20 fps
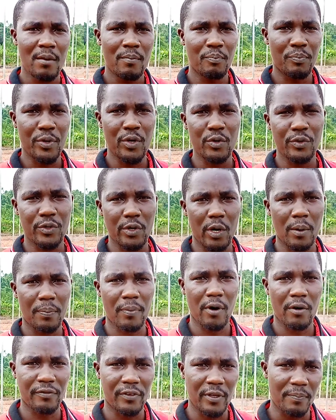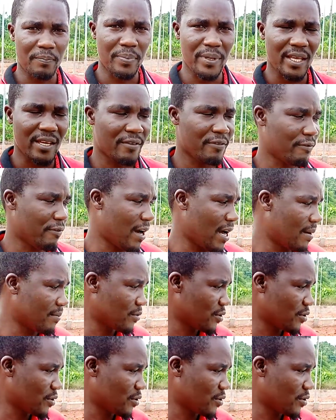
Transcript: build up of the pig farm.